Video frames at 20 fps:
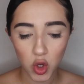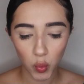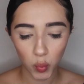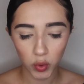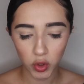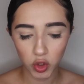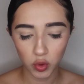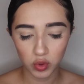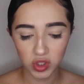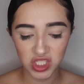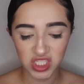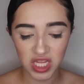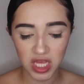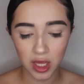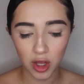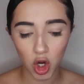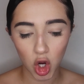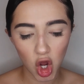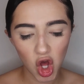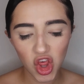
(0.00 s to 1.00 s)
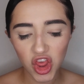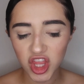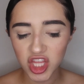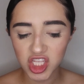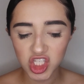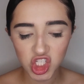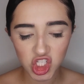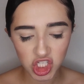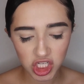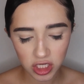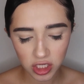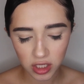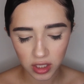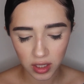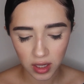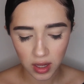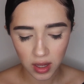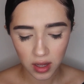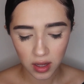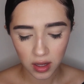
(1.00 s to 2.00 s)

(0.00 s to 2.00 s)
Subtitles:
when you were saying all this shit,